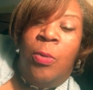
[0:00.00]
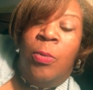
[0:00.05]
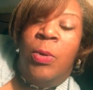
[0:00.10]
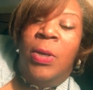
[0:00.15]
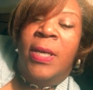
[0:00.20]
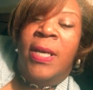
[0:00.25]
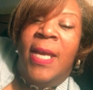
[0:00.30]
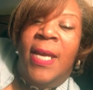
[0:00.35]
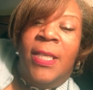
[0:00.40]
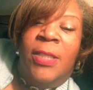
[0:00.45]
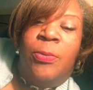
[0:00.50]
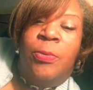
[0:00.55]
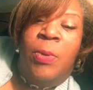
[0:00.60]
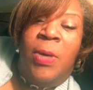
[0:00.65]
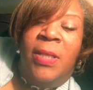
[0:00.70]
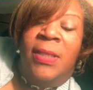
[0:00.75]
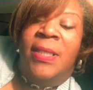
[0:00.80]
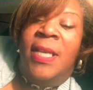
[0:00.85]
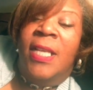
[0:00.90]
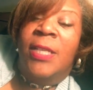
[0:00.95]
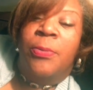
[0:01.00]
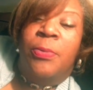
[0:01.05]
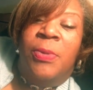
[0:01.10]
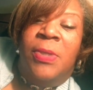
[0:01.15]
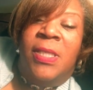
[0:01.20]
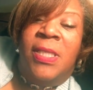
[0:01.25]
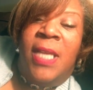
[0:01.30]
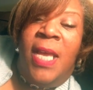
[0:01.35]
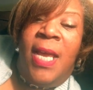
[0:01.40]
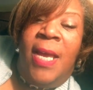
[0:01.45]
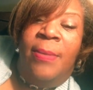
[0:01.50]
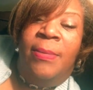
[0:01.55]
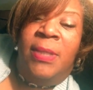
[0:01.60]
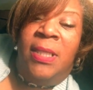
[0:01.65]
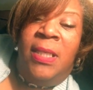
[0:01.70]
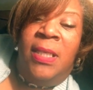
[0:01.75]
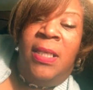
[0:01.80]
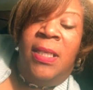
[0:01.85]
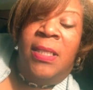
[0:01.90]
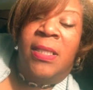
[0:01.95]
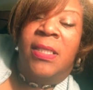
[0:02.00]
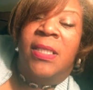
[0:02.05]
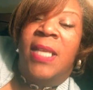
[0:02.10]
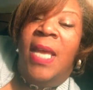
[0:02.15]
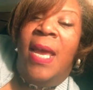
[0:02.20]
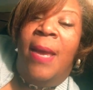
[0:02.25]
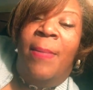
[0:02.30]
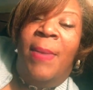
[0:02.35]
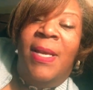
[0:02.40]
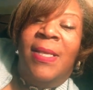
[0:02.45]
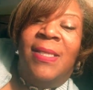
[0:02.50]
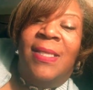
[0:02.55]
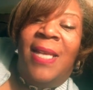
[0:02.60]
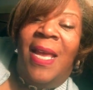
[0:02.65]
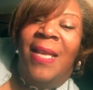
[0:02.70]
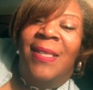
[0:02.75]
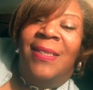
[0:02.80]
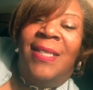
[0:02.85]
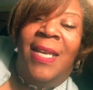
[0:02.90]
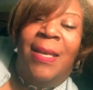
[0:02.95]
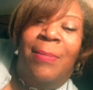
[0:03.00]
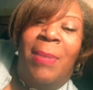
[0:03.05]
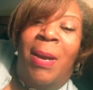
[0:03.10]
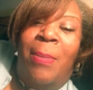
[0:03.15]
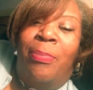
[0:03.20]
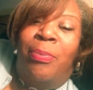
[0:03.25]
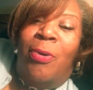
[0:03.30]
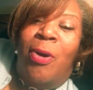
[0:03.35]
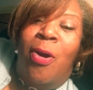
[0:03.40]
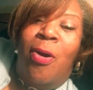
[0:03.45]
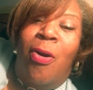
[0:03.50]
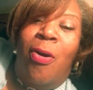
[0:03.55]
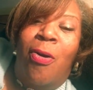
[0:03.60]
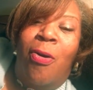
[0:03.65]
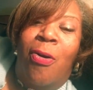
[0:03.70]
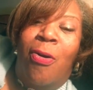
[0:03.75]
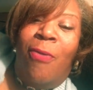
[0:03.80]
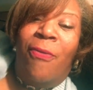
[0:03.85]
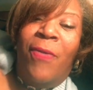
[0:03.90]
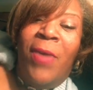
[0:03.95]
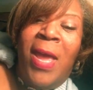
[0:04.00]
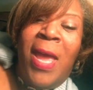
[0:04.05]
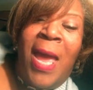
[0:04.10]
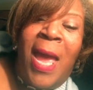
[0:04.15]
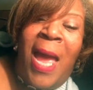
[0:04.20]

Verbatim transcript: Well, guess what? That's what Sam did. Sam, I, I take my bra off.